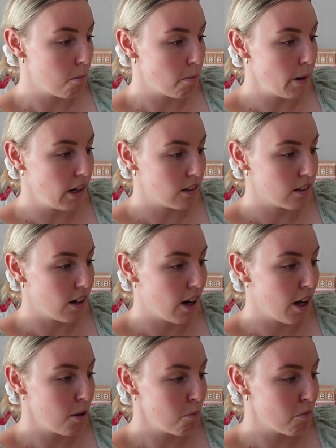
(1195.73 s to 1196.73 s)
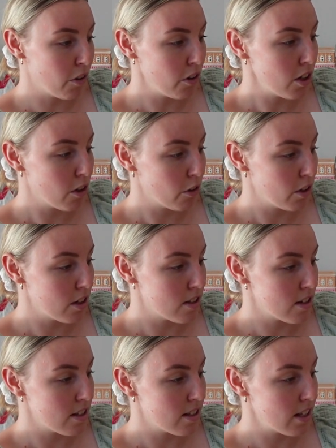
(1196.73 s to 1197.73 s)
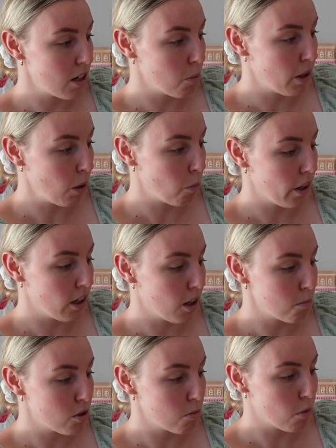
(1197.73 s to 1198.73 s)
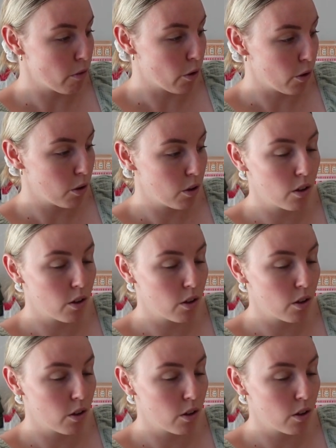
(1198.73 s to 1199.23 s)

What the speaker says: But I am very curious to see when I wake up tomorrow